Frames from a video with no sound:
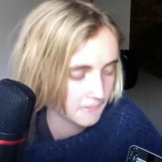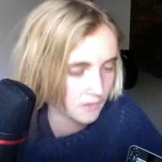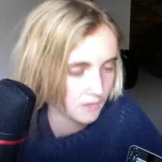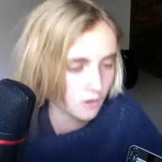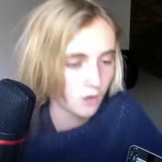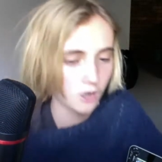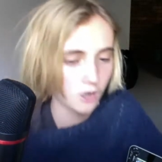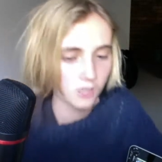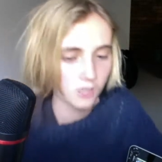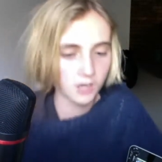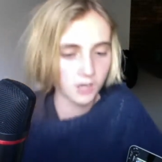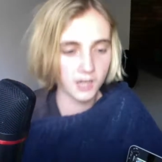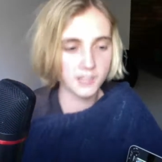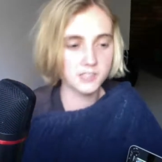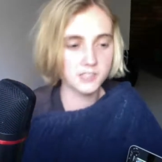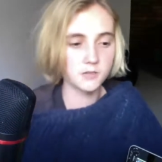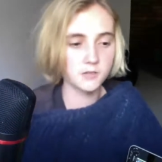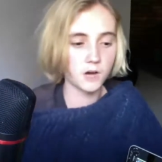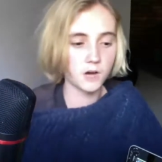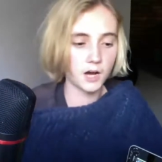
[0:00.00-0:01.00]
Oh,
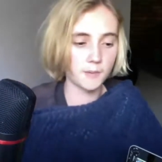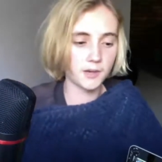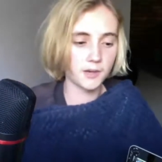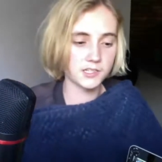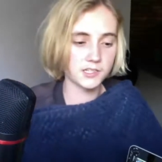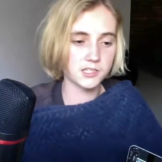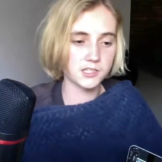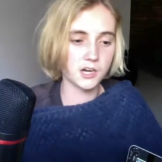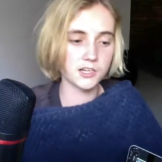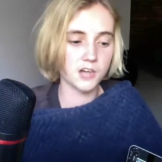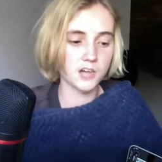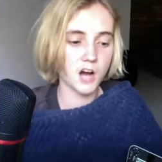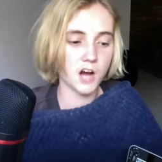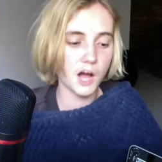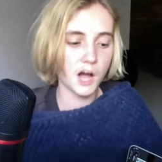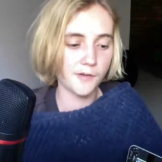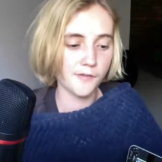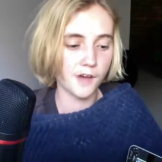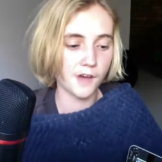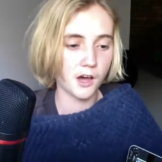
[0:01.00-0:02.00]
guys, I started half
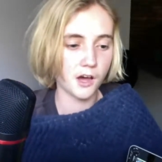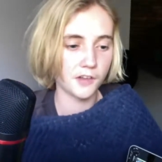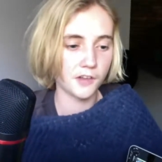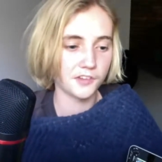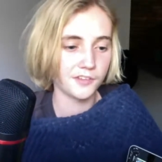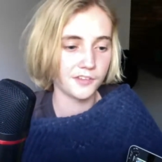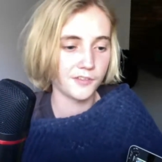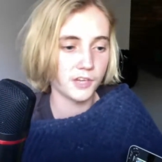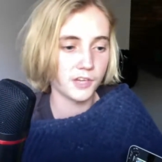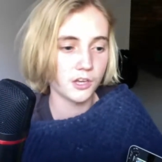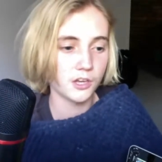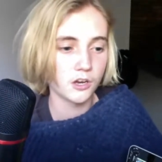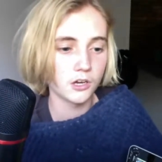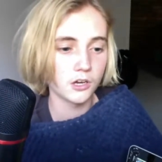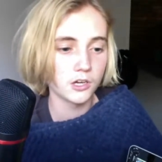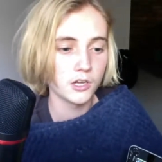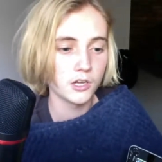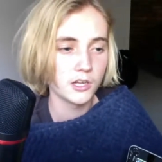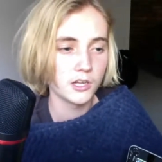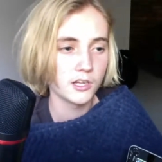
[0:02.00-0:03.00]
of a hunting video,
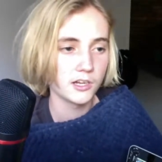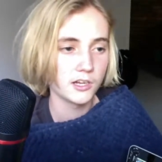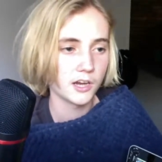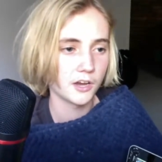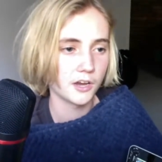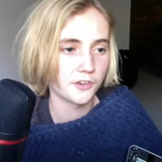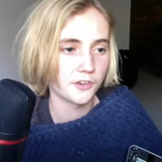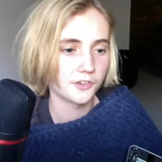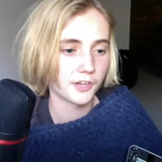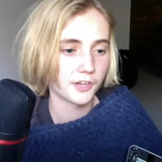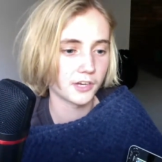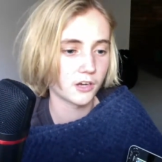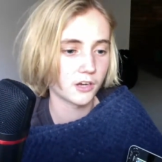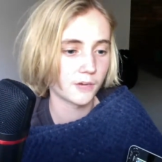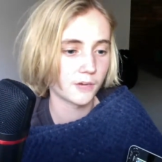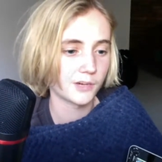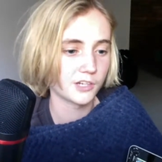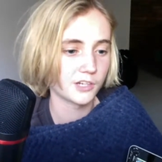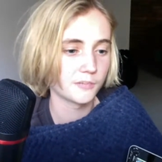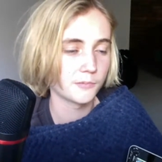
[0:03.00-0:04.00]
and it's like I'm
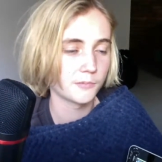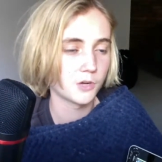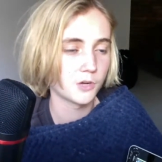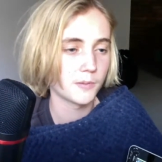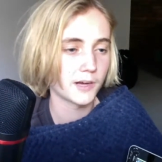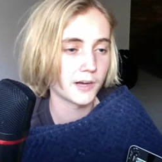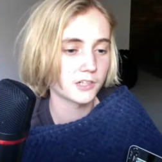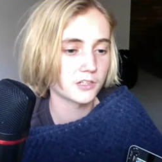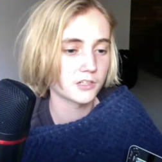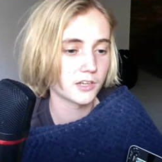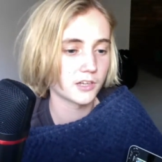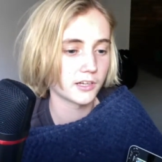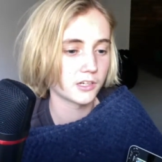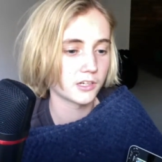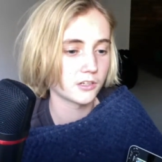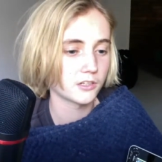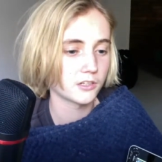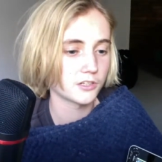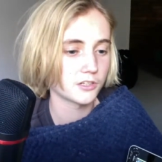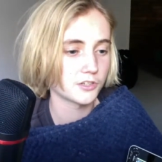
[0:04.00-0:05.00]
gonna go back to like
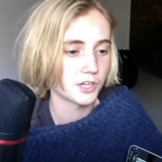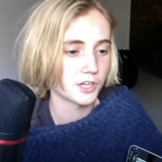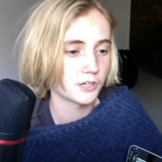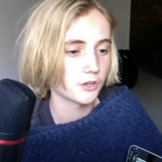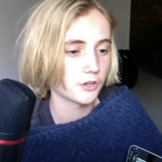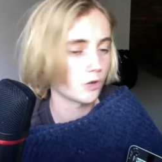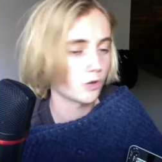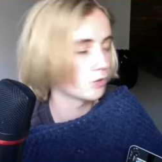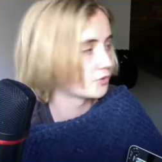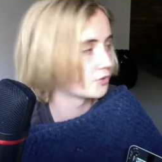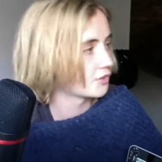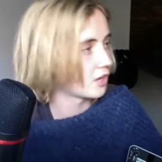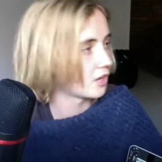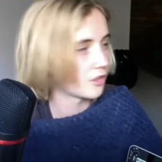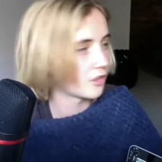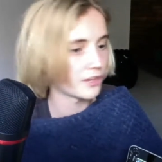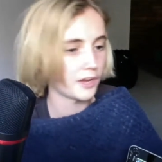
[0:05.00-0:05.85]
this is like an old style thing.